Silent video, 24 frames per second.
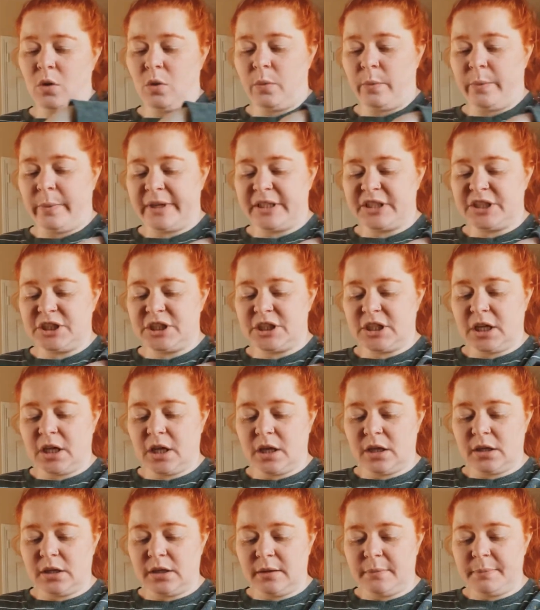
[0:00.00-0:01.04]
Whatcha
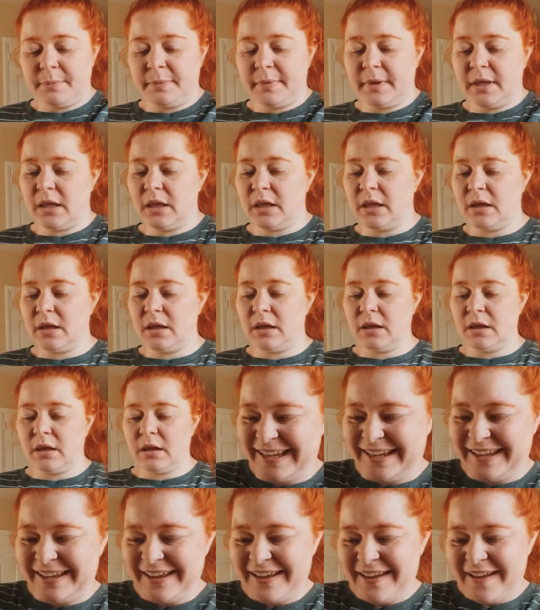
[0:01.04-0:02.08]
gonna be?
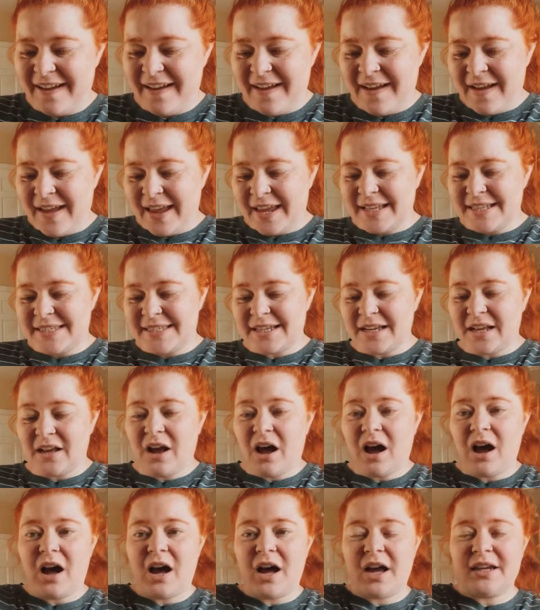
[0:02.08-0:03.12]
It's
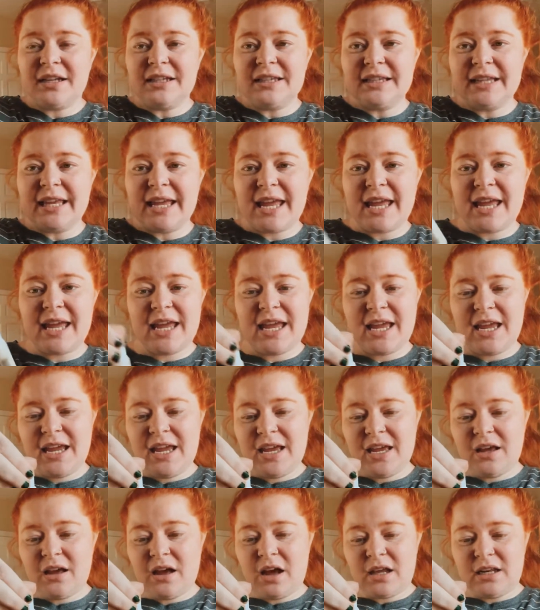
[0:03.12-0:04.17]

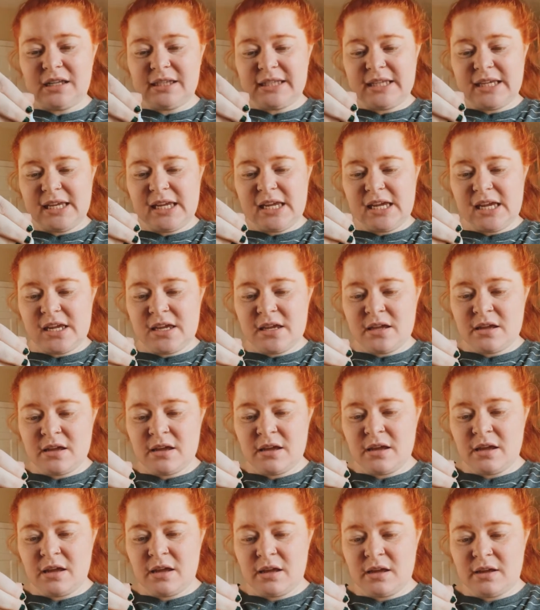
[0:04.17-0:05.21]
Caudalie
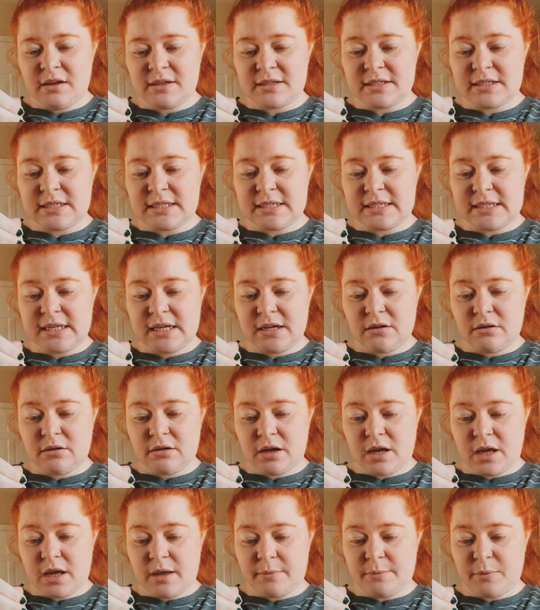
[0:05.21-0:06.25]

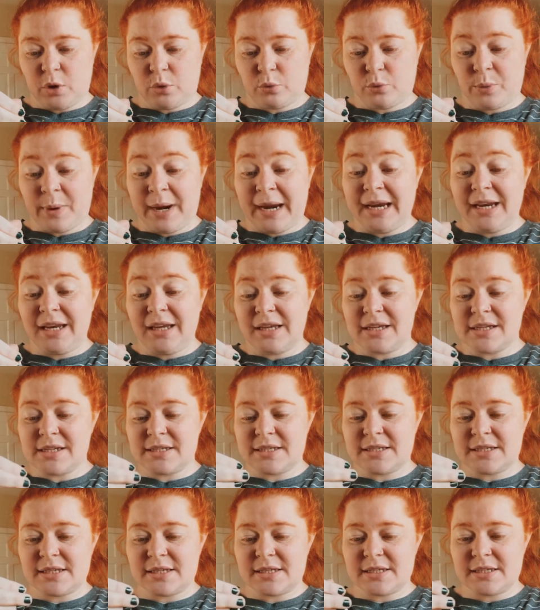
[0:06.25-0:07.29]
Serum,
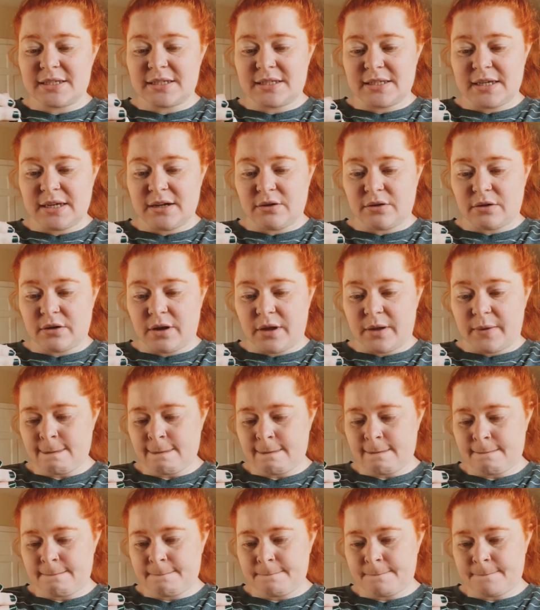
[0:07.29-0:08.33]
Radiance Serum.
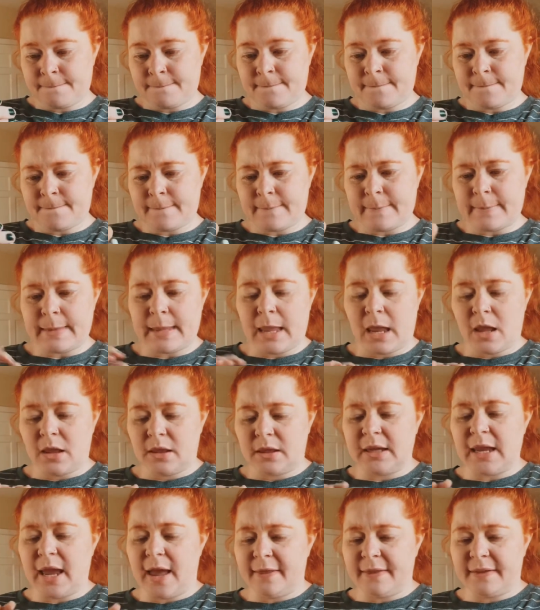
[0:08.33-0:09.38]

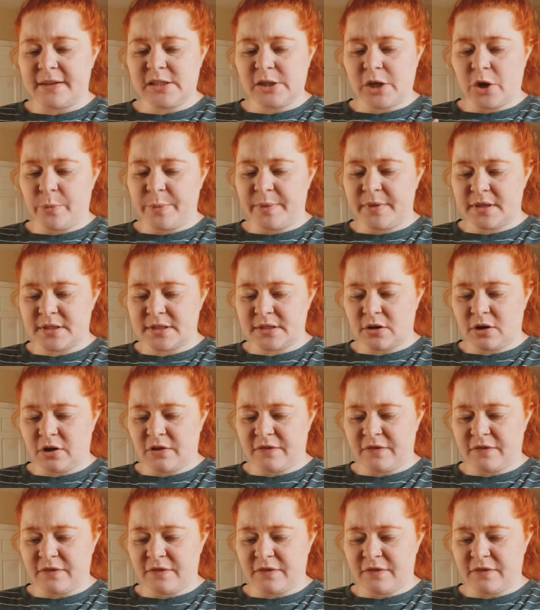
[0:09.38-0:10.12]
Yeah, let's go put this on our